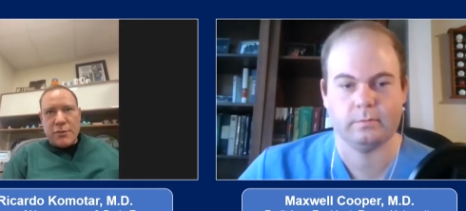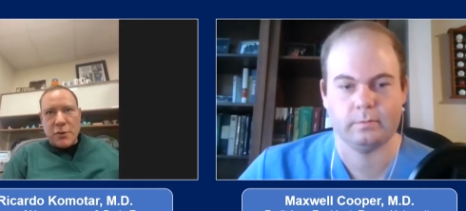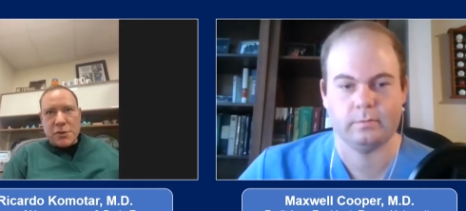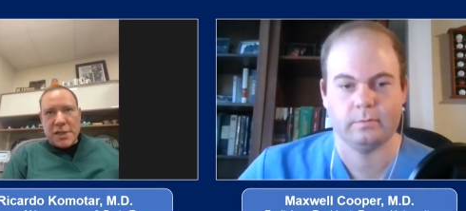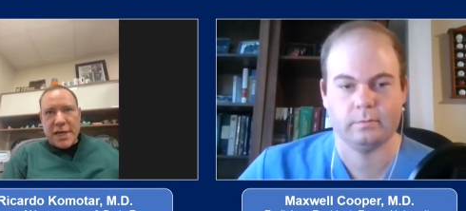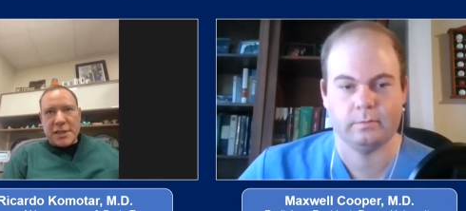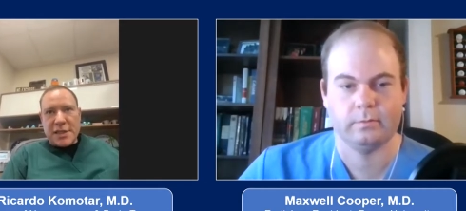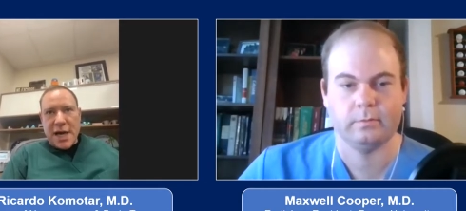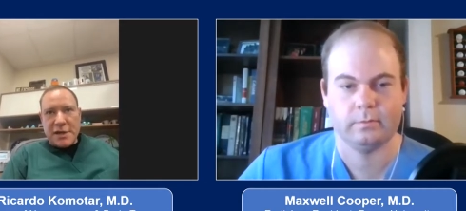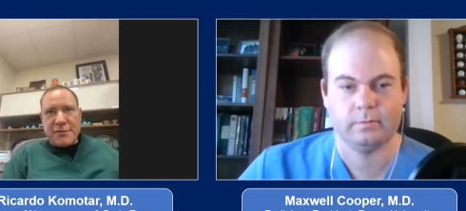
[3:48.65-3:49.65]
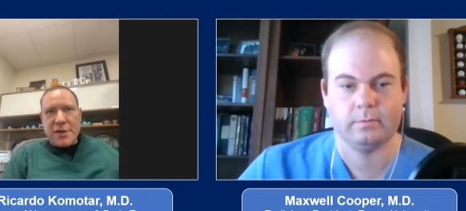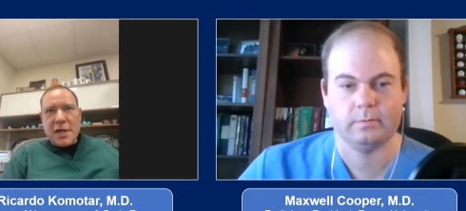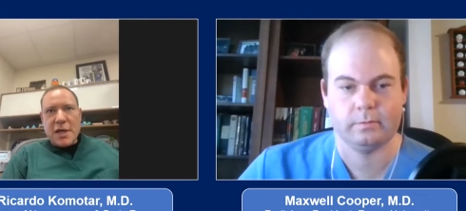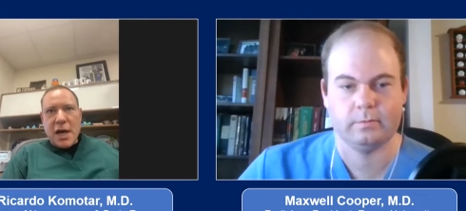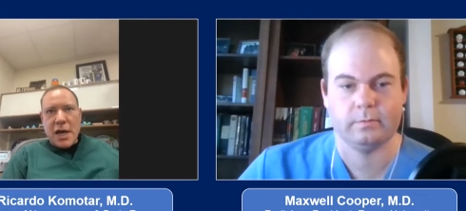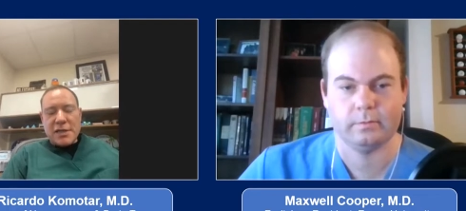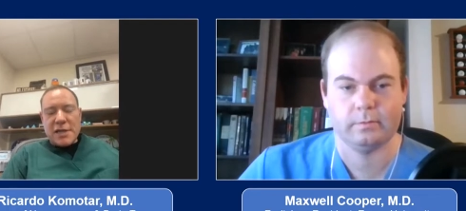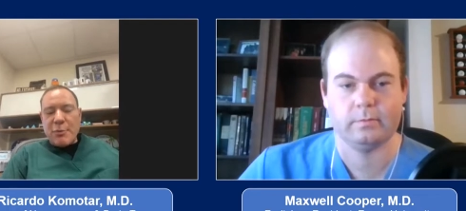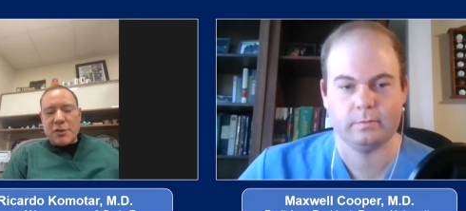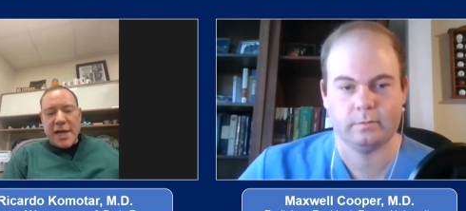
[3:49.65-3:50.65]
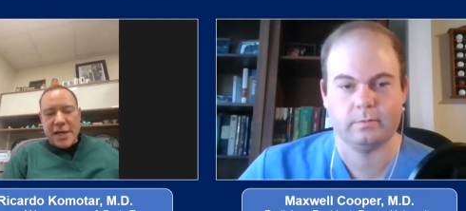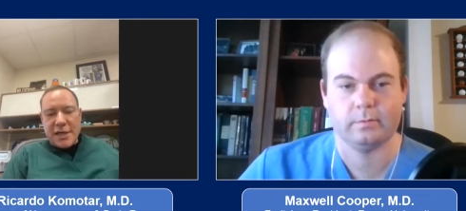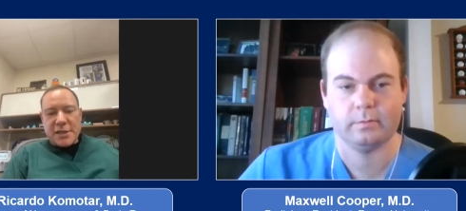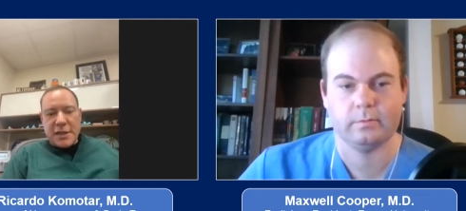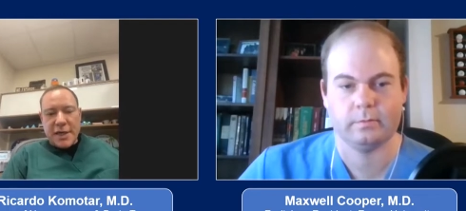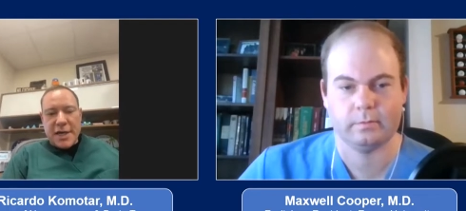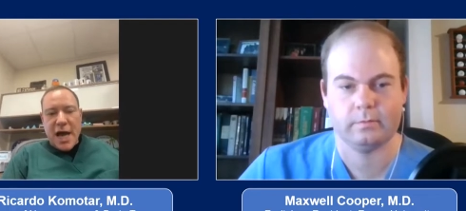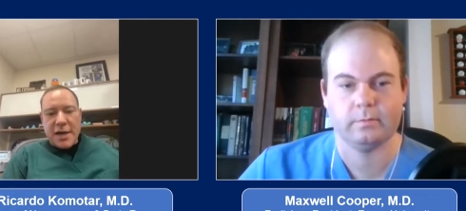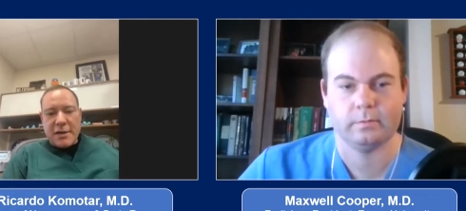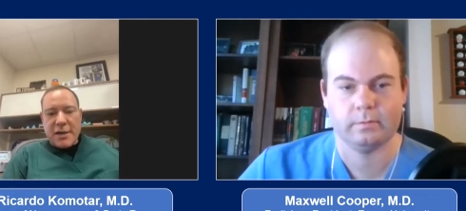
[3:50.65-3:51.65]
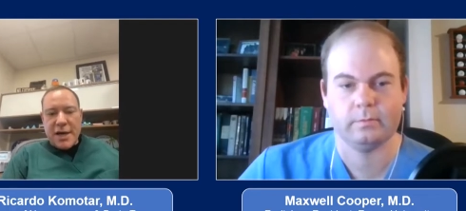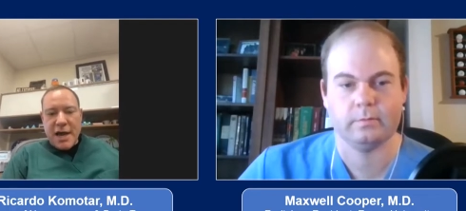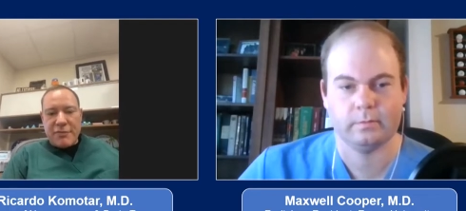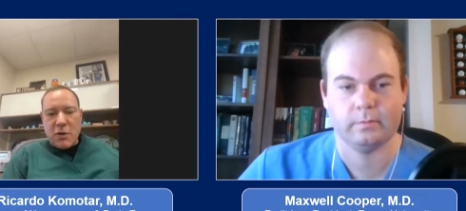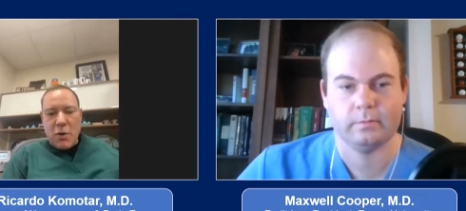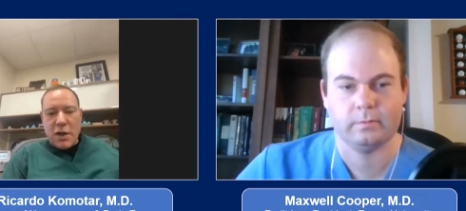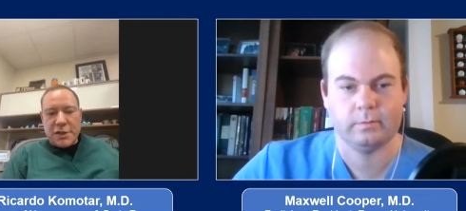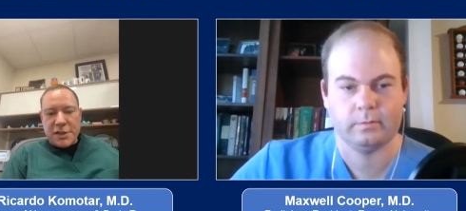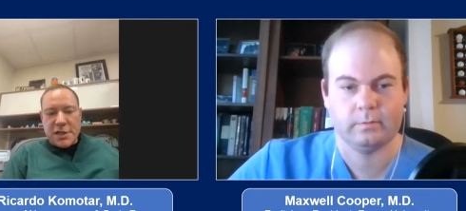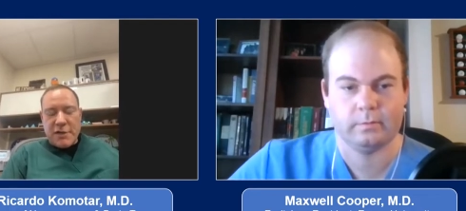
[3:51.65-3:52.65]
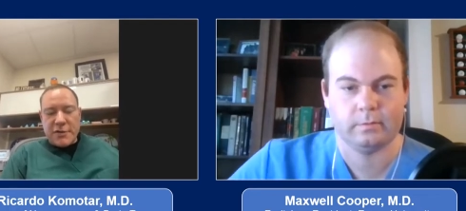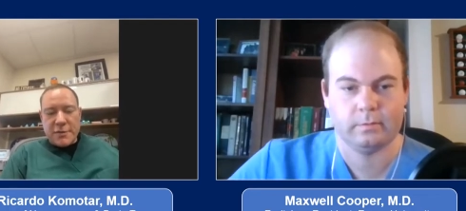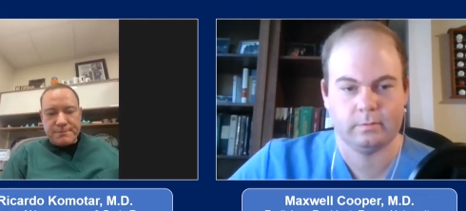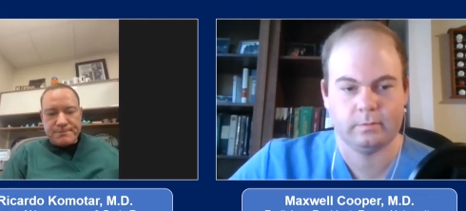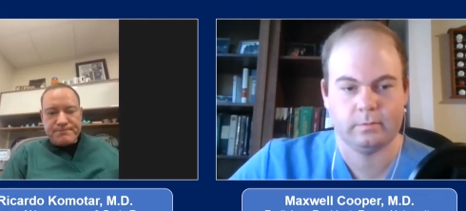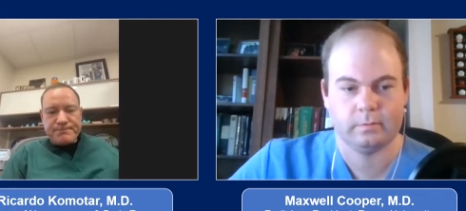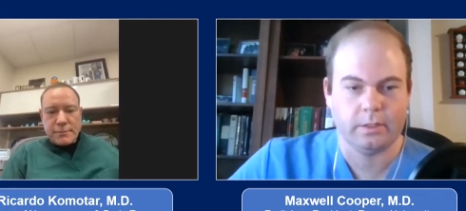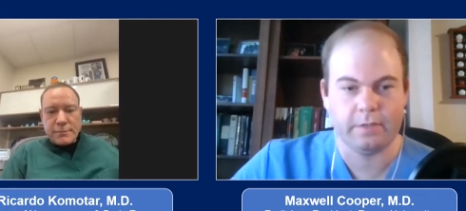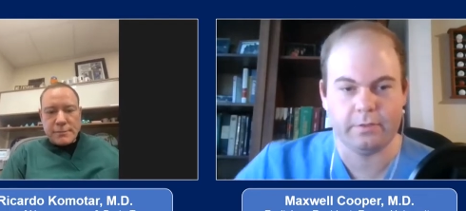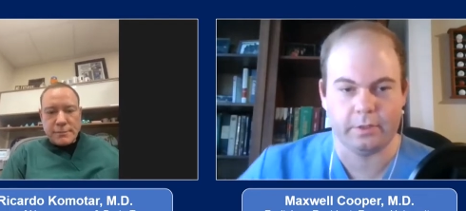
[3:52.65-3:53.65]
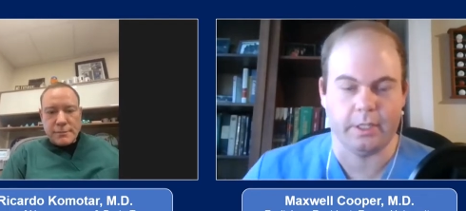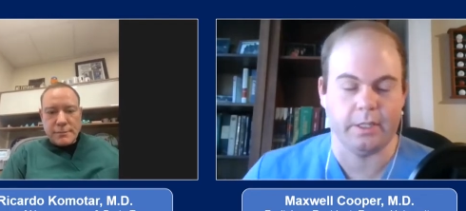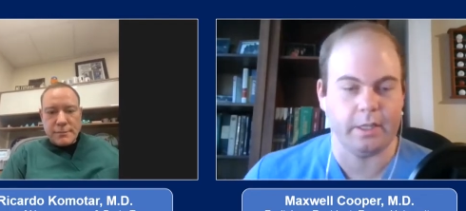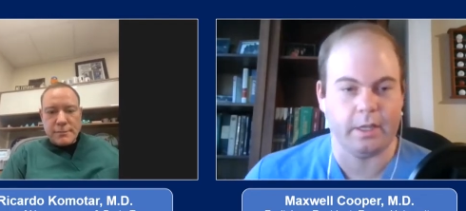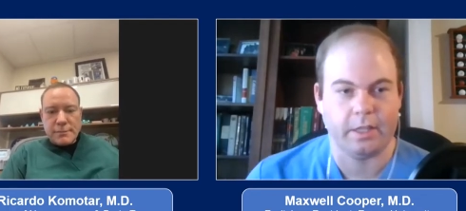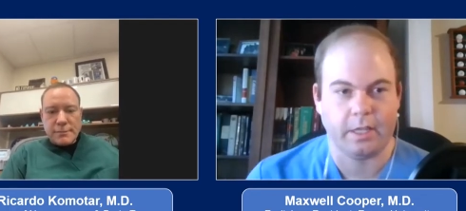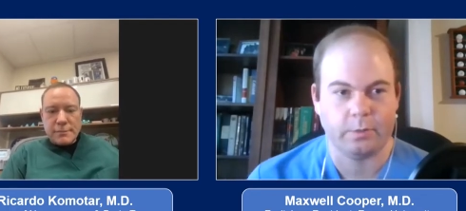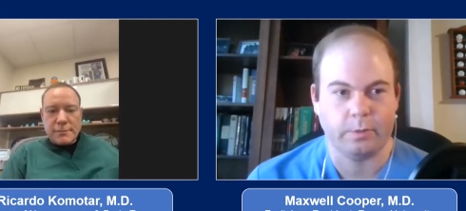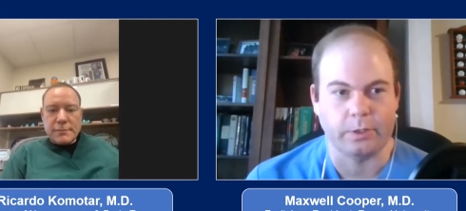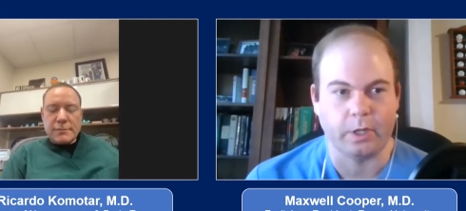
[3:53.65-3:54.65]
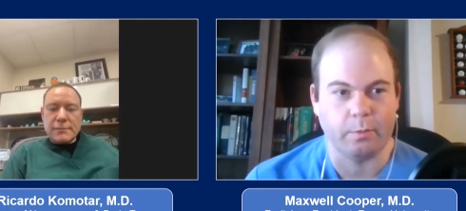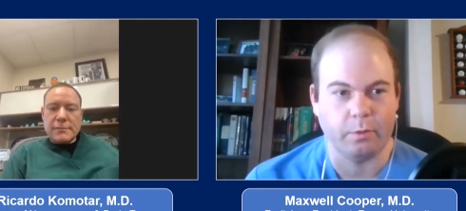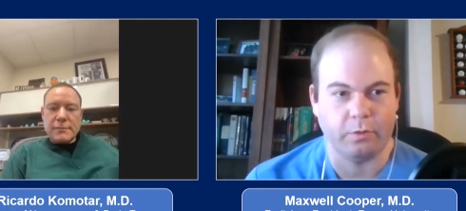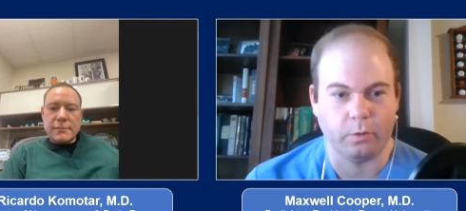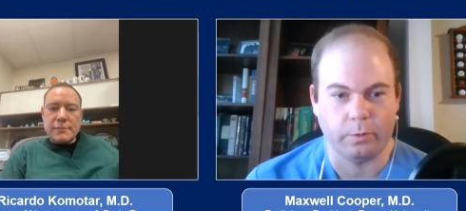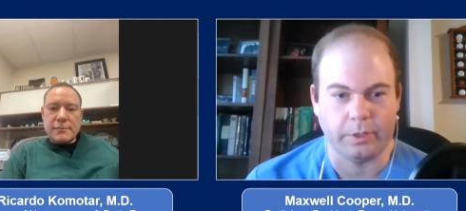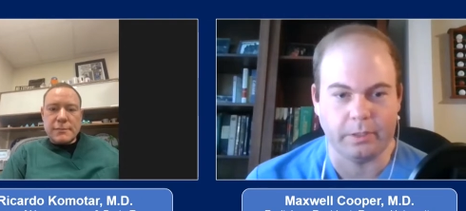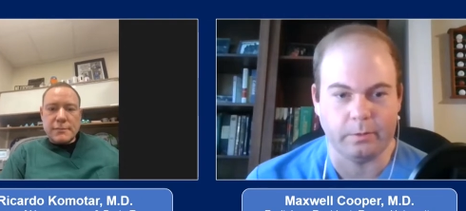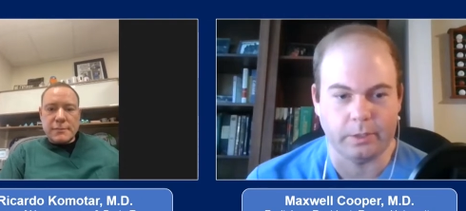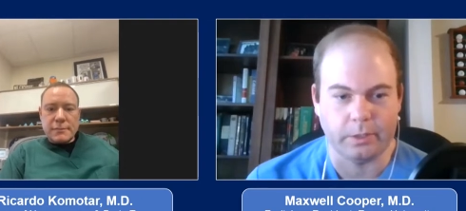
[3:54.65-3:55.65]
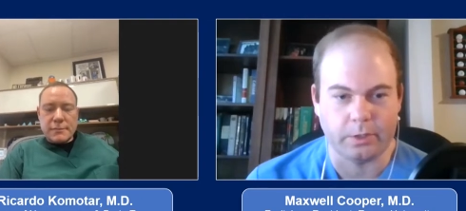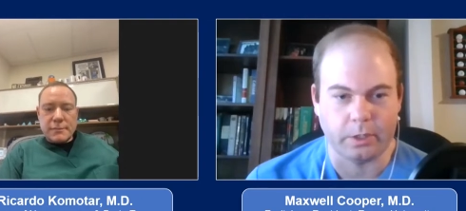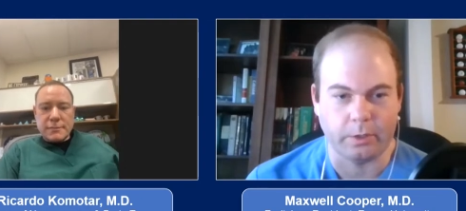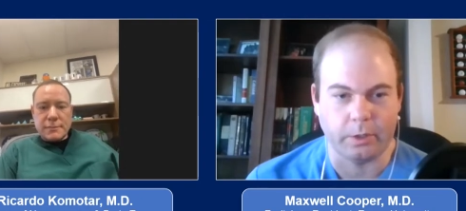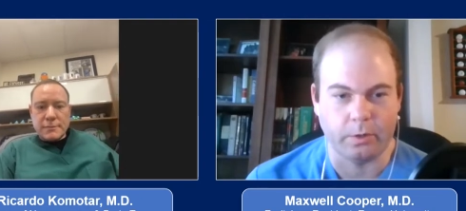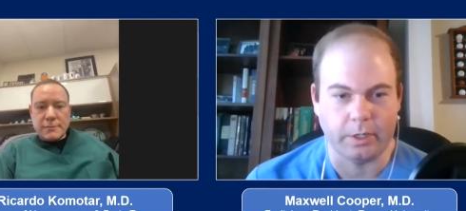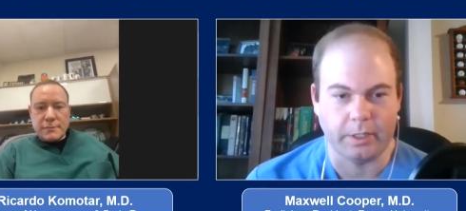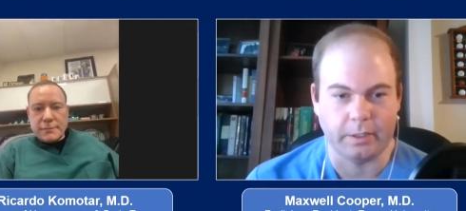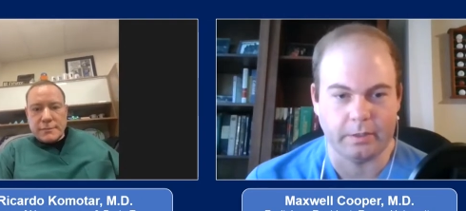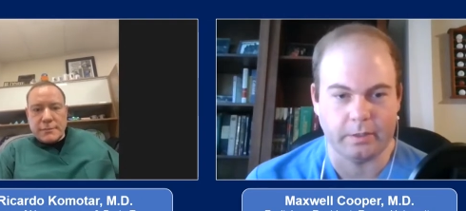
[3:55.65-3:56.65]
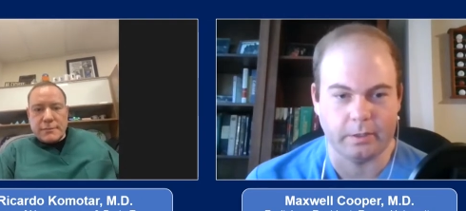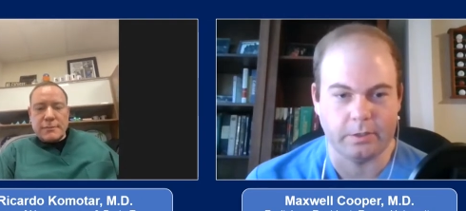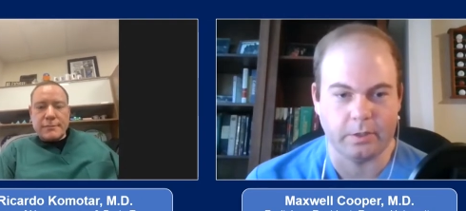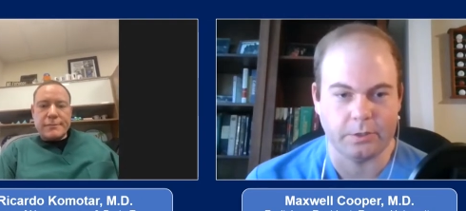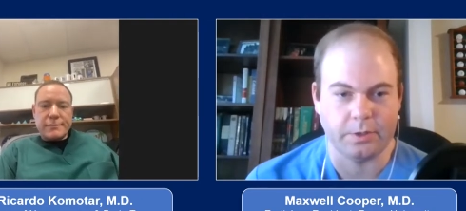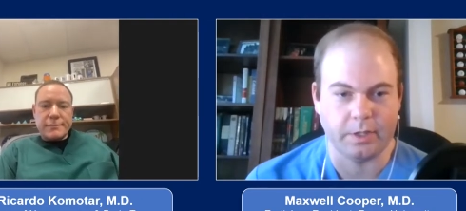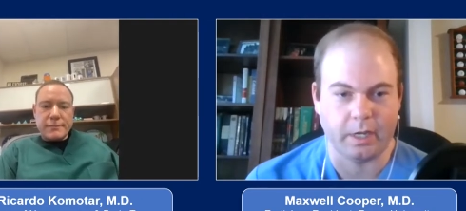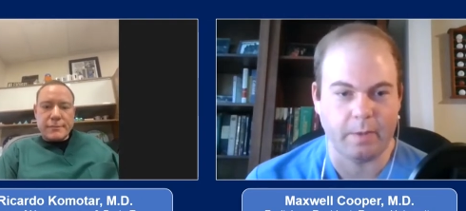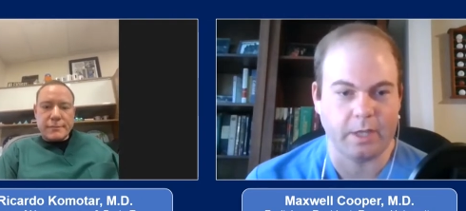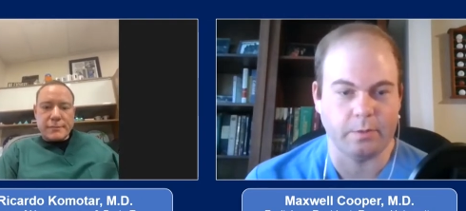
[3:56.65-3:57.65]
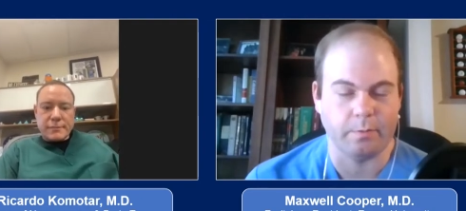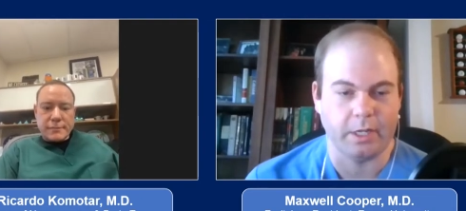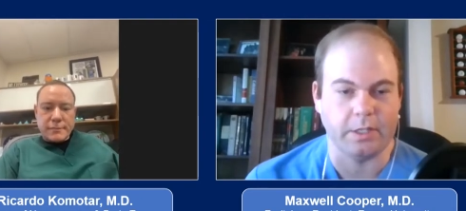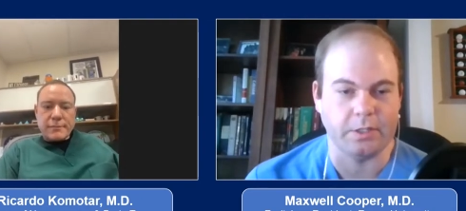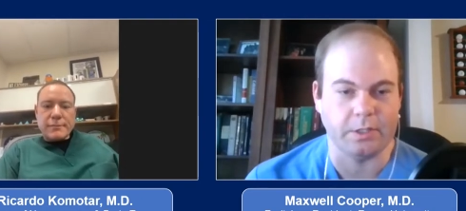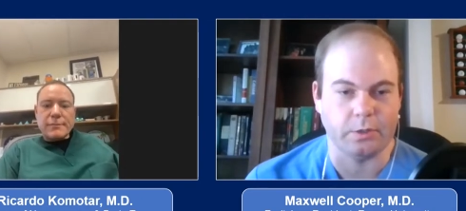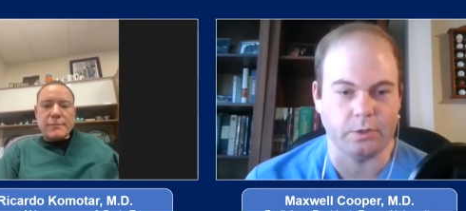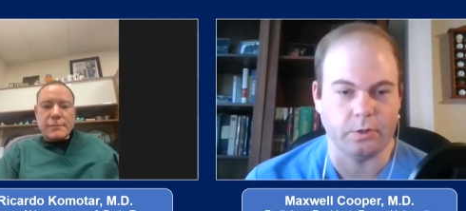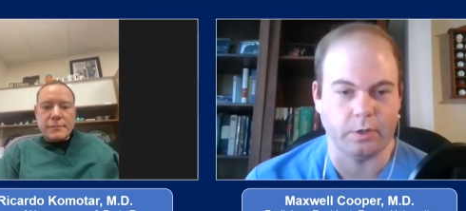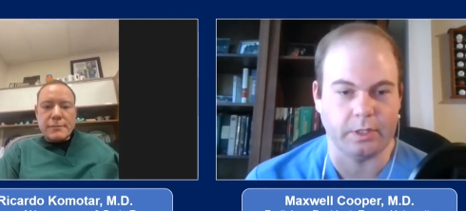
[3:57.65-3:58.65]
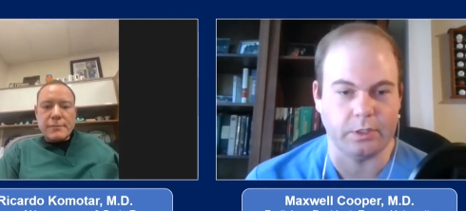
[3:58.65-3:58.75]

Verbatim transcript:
Speaker 1: those things kind of uh, simultaneously and not not have the quality suffer.
Speaker 2: Definitely. And I, I think as we were talking before we you know started recording, it's also, th- I imagine many of these things you do are